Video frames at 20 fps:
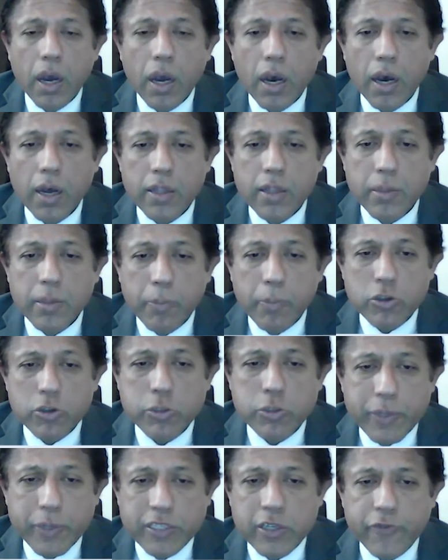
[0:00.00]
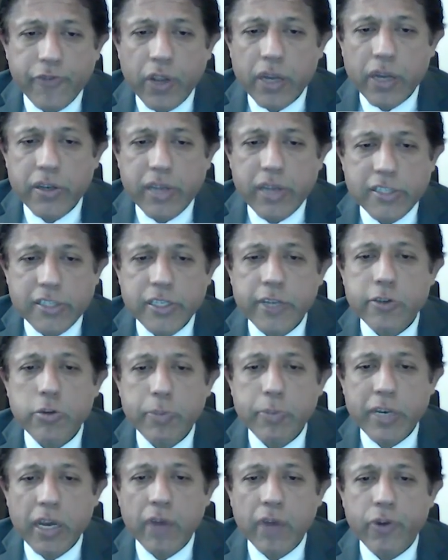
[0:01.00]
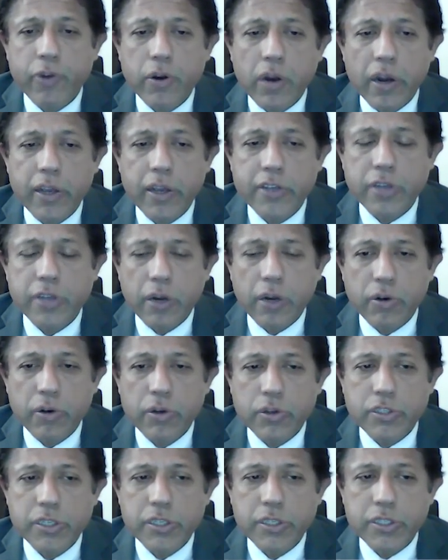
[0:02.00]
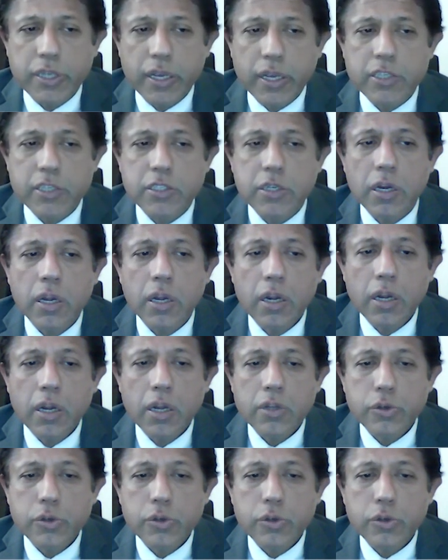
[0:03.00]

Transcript: The most specific testing to be done for cardiac sarcoidosis is